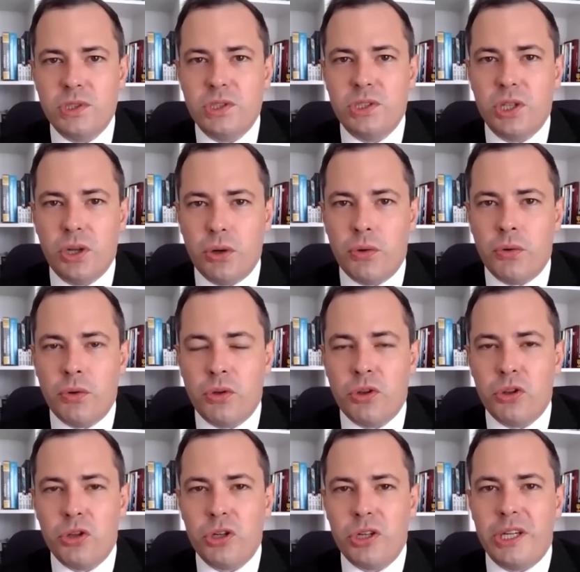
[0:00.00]
So,
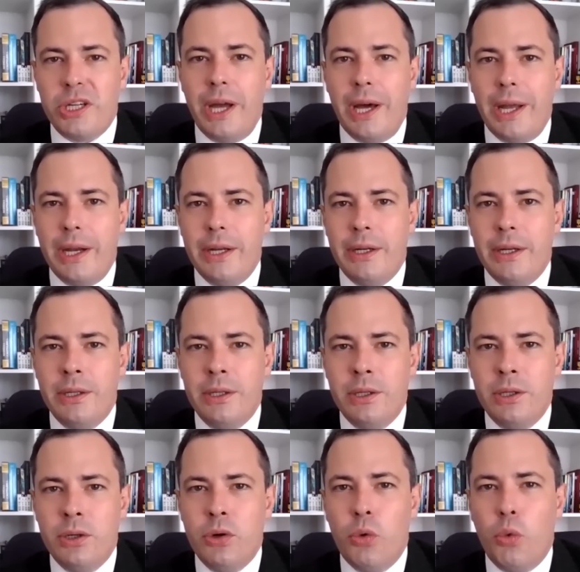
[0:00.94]
looking at it,
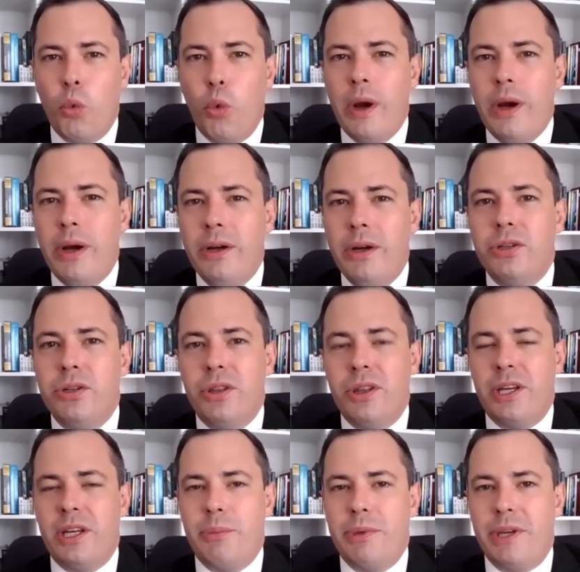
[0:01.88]
where do you
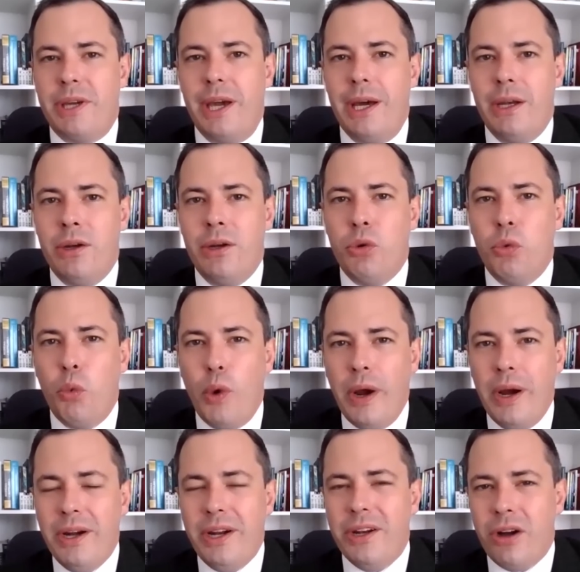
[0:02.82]
think it began?
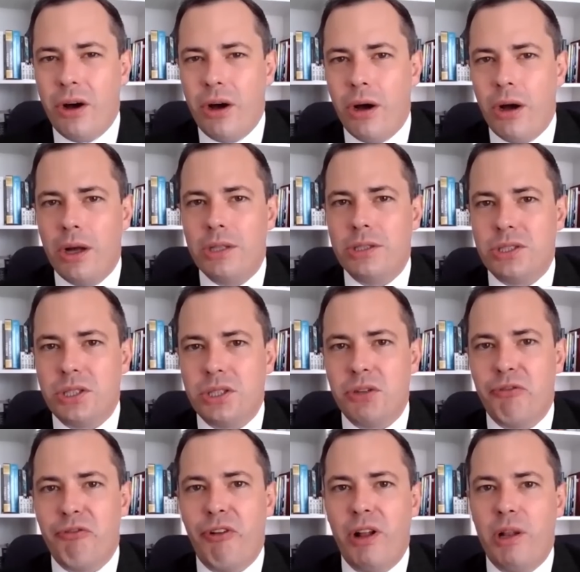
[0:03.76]
Where did it all start
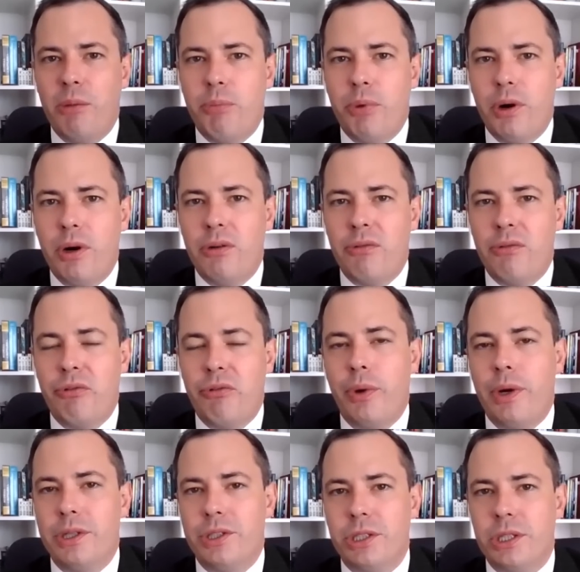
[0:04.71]
to fall apart for
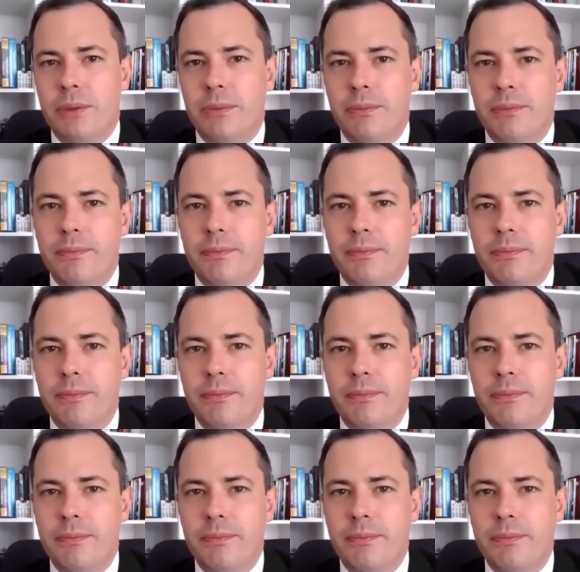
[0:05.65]
Russia?